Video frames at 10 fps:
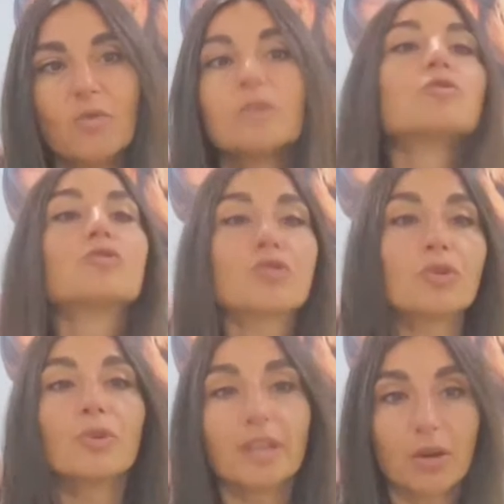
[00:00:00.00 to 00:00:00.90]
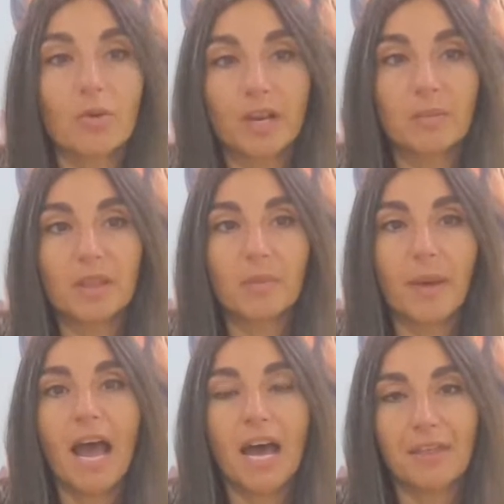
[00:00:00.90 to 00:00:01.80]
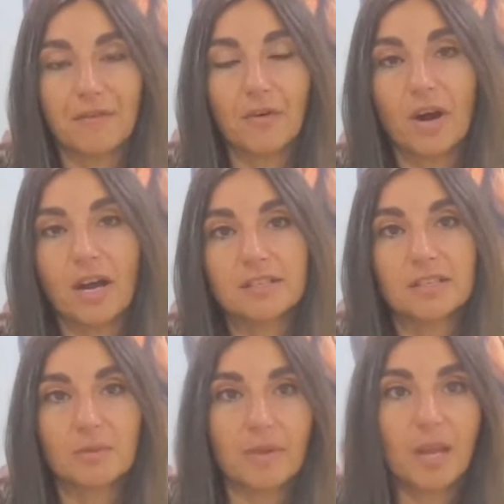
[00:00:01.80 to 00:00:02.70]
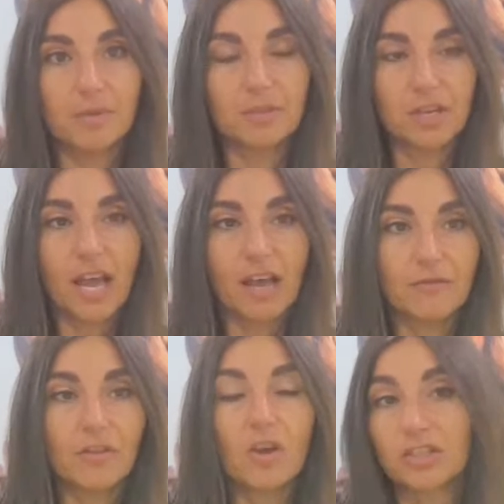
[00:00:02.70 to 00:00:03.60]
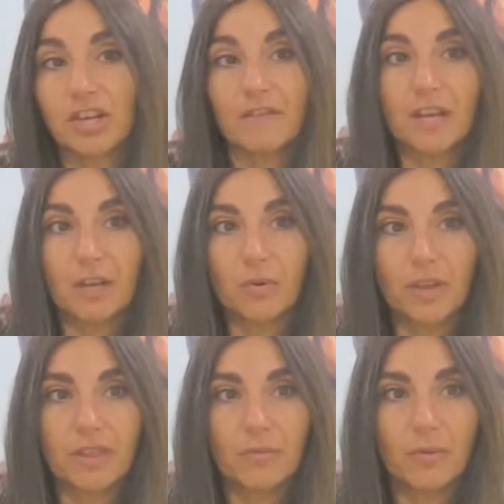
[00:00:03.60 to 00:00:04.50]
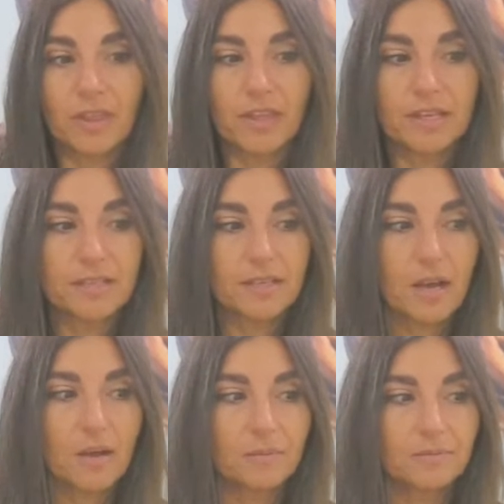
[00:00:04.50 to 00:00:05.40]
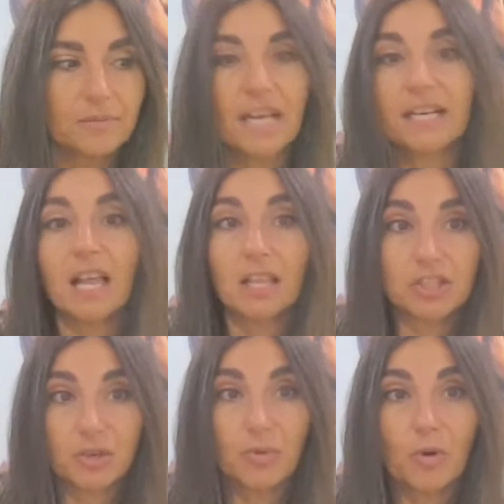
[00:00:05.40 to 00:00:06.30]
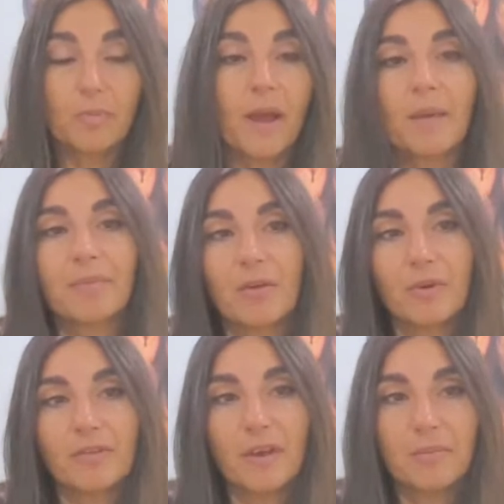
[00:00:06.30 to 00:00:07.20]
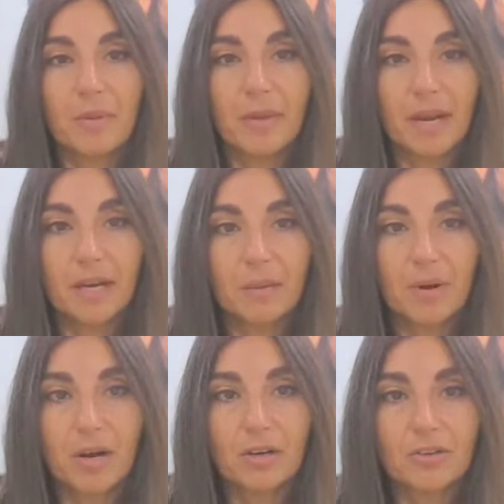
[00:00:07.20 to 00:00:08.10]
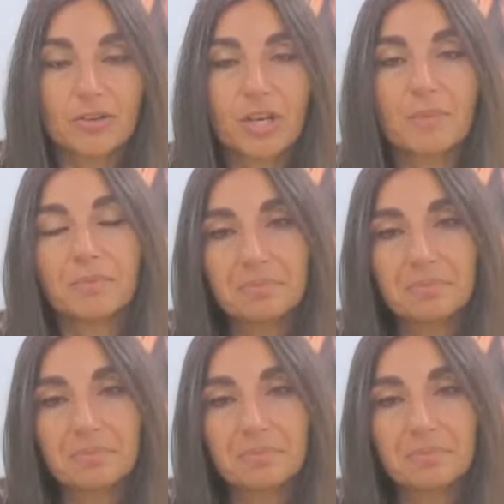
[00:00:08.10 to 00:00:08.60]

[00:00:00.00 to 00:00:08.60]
was truly going to be the path for us to be able to have longevity with this technology roadmap that we've implemented in partnership.